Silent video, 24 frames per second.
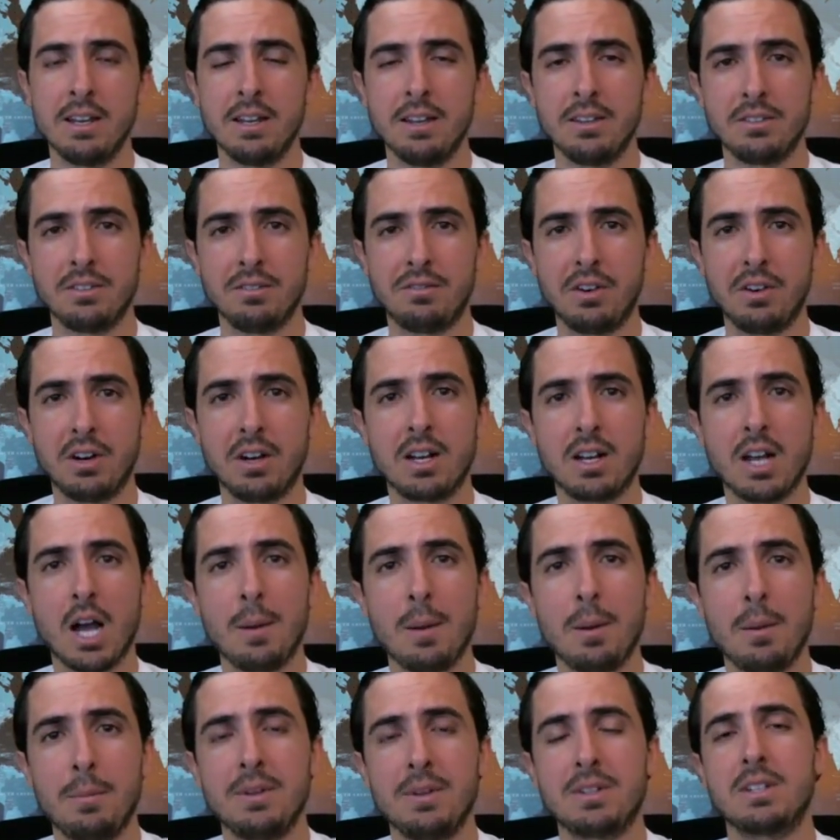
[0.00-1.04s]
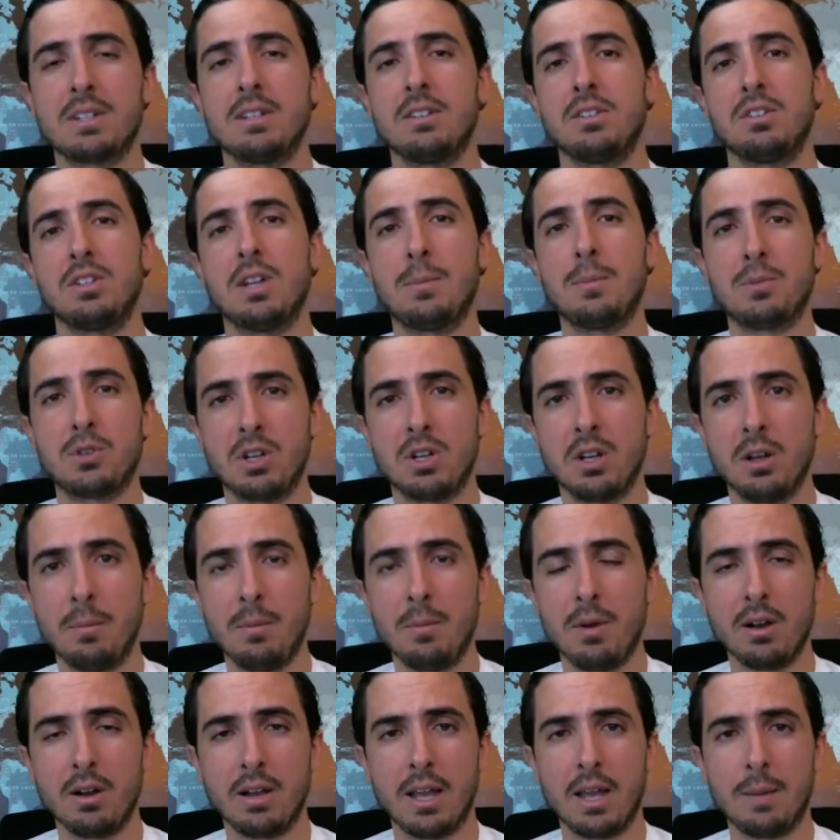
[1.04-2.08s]
It's a very common misconception
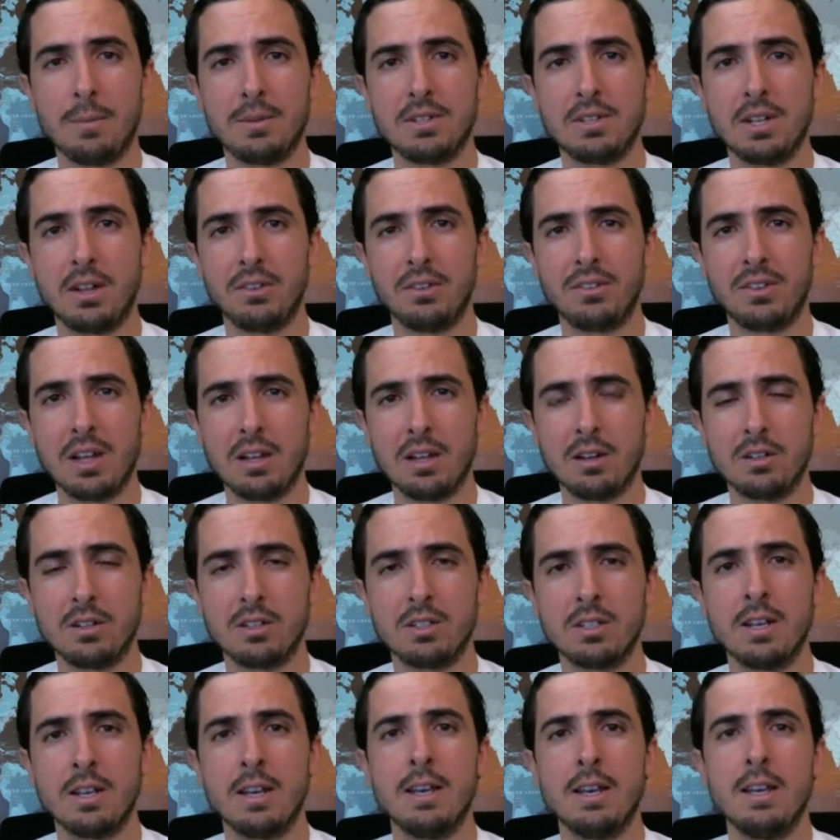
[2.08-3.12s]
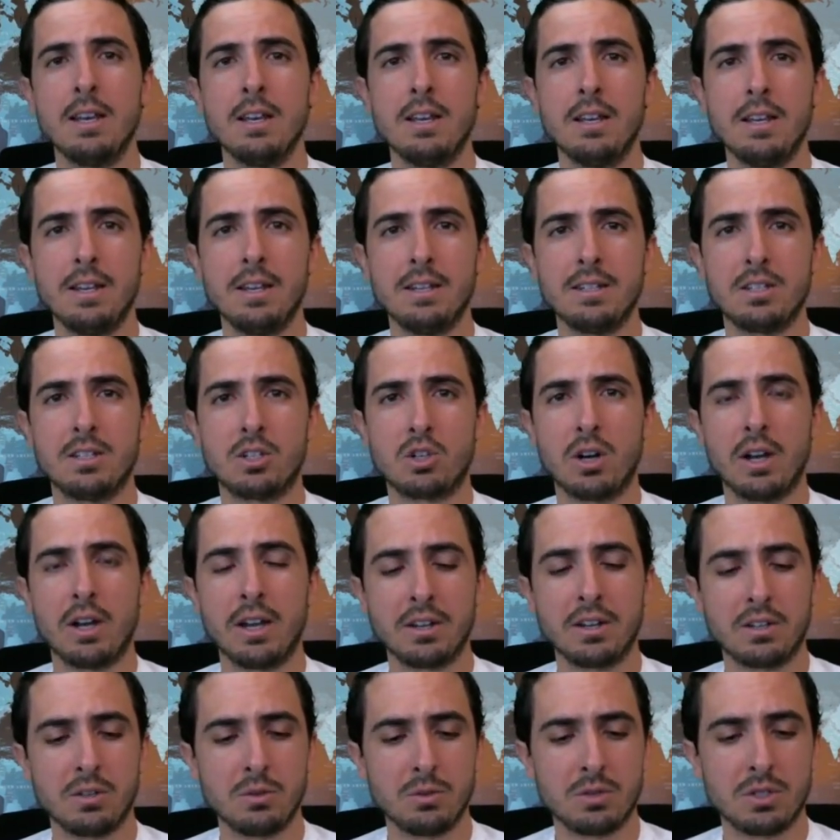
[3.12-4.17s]
among Amazon sellers, is
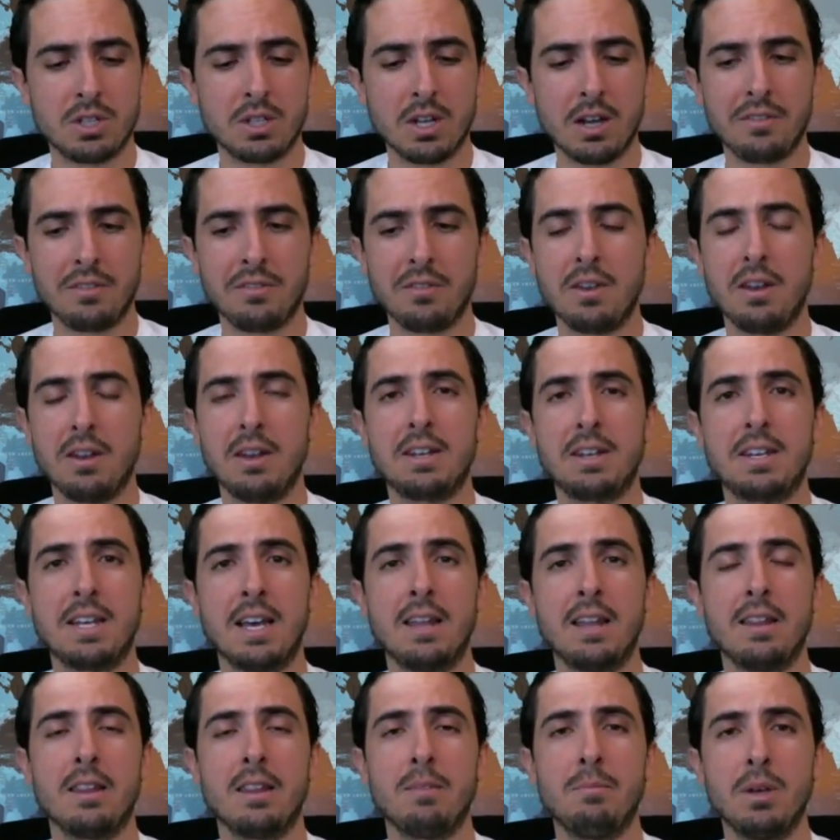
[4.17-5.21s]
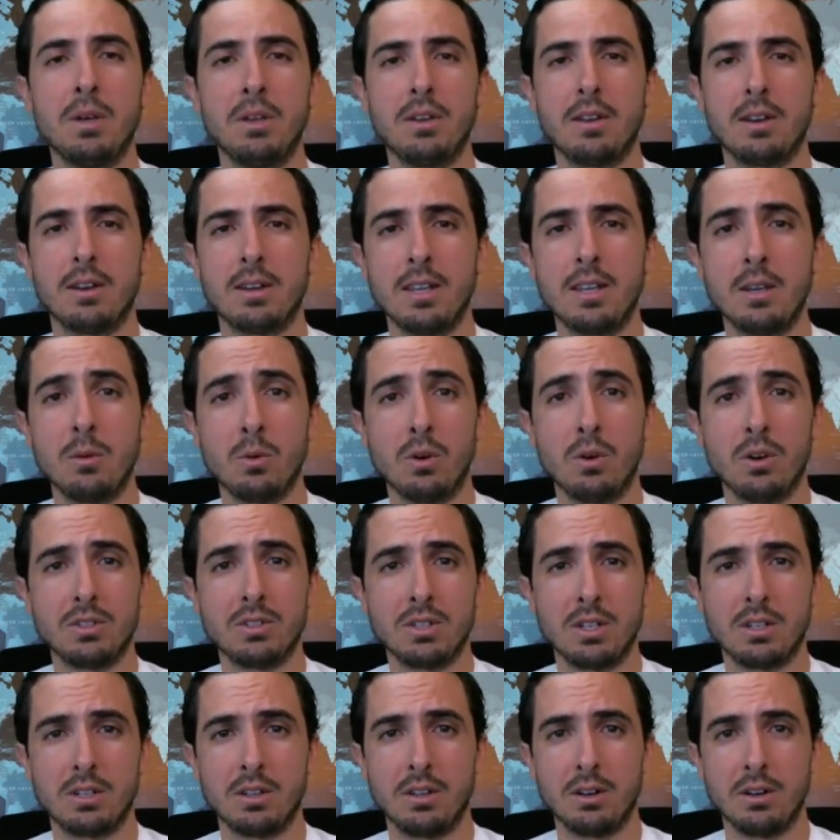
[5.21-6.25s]
trying to stuff 10 million keywords
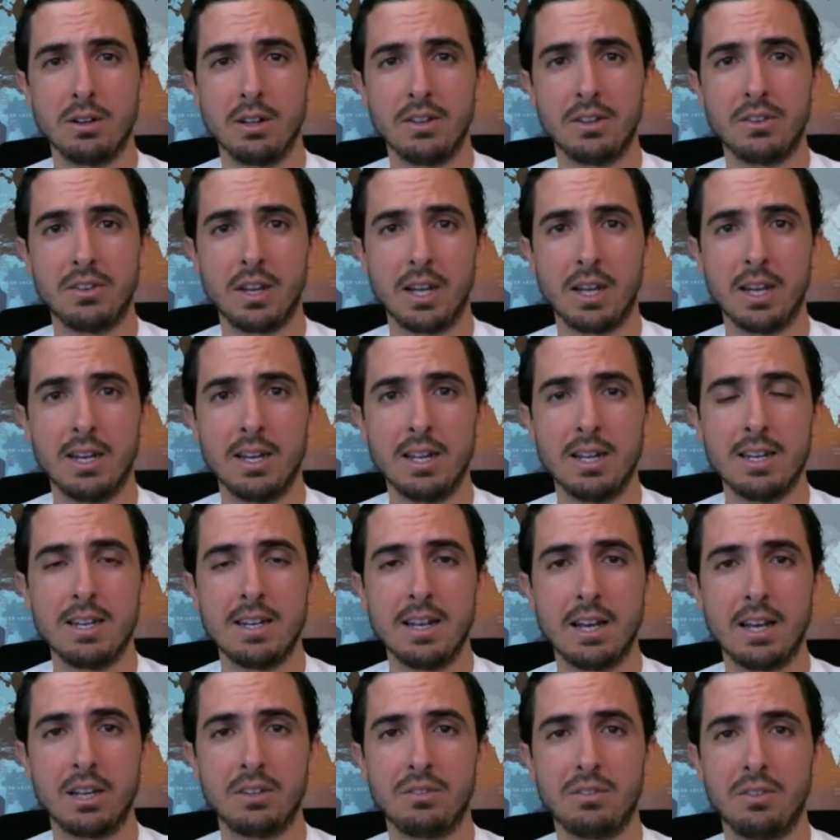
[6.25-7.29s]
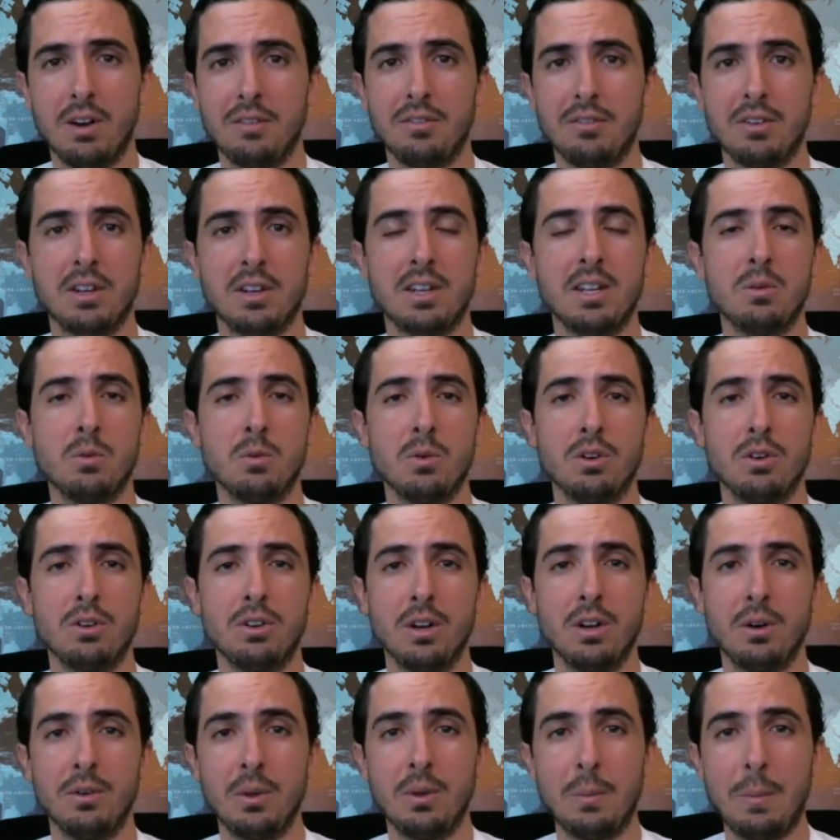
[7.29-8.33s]
into their listing and index for every keyword
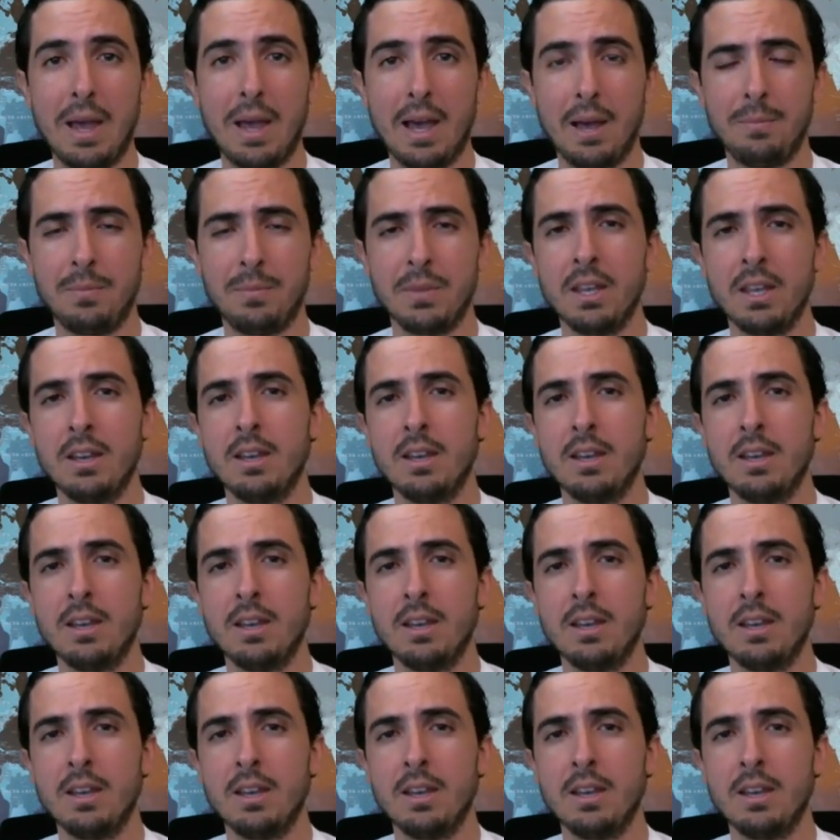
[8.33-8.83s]
known to man.